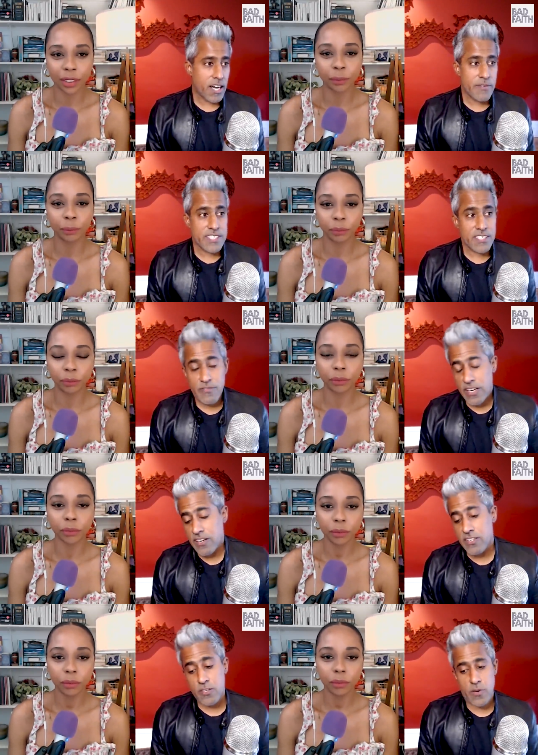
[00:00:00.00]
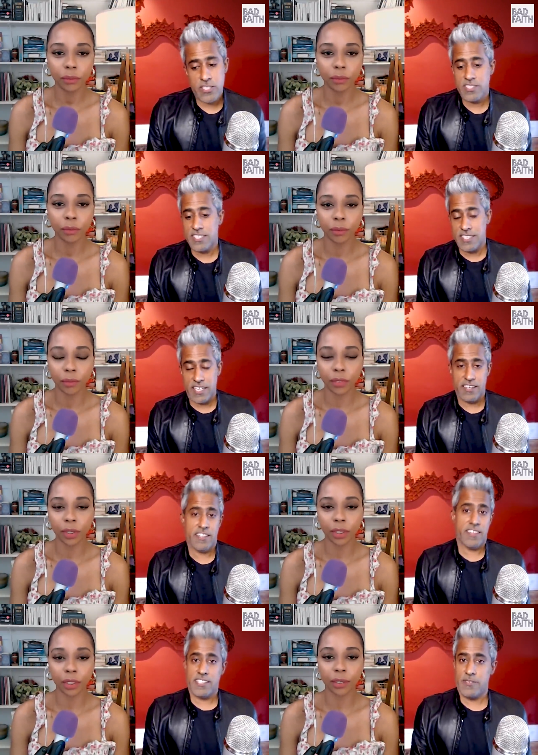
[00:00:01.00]
Speaker 1: Um, it's a very good question. It's a
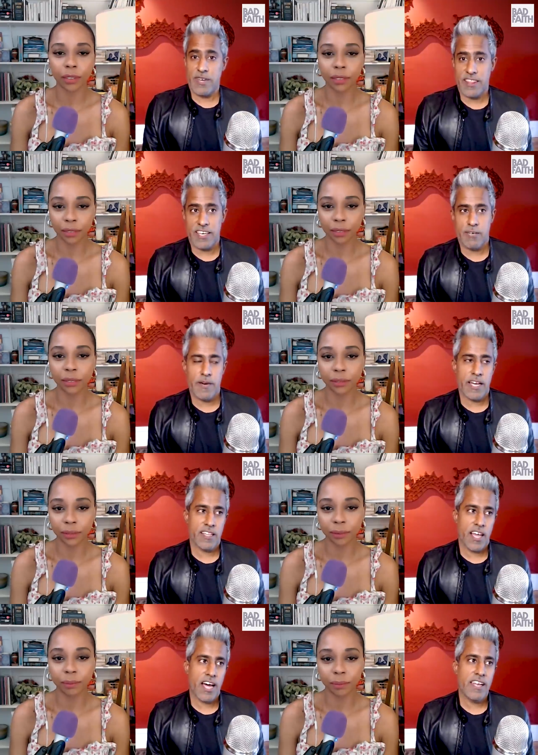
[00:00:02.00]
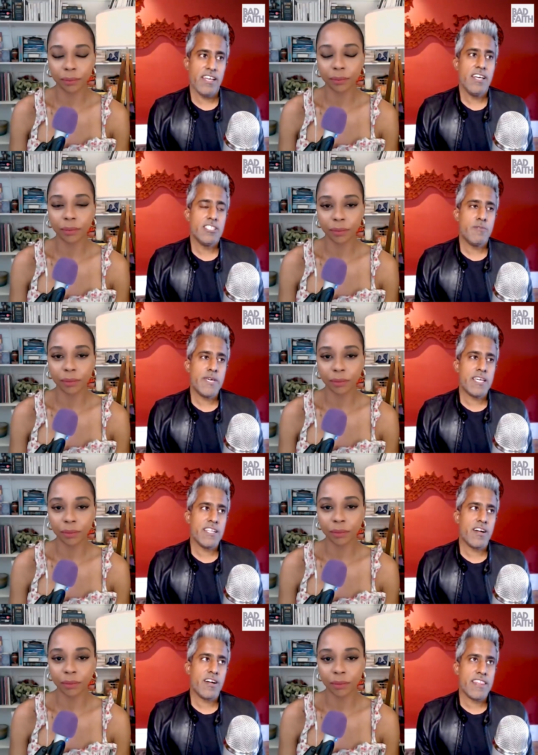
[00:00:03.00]
delicate thing. It's something I think about a lot. To be
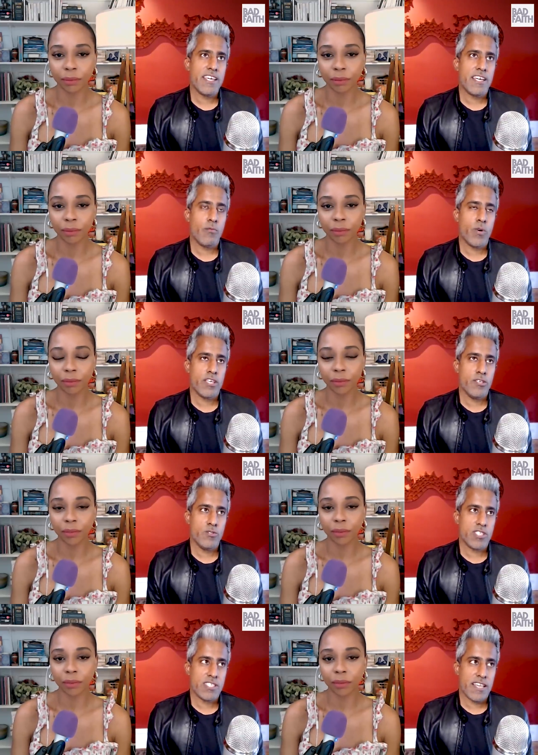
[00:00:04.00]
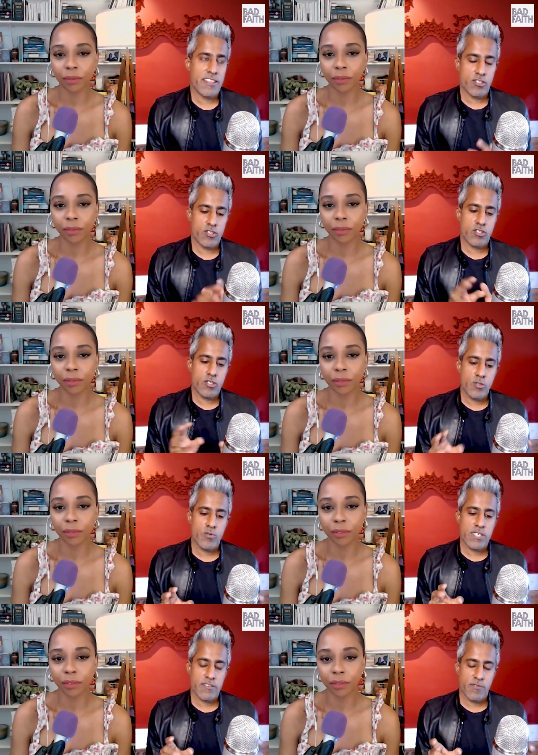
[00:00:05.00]
clear, I think in what you just said, there's
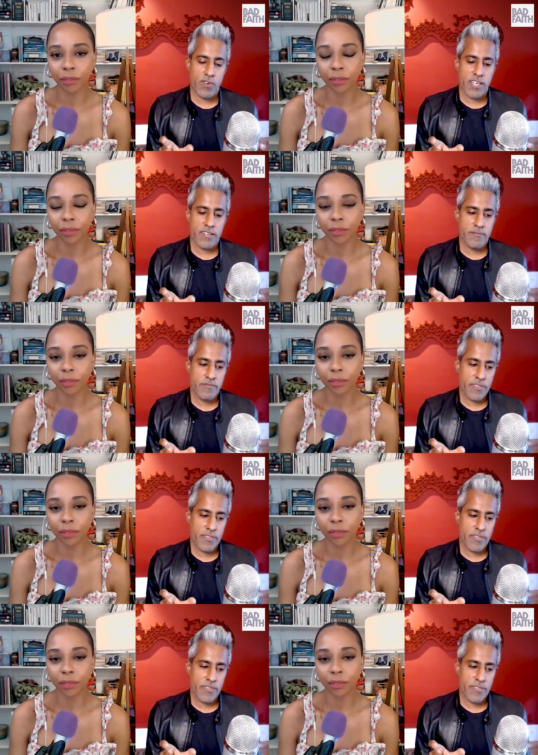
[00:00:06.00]
two different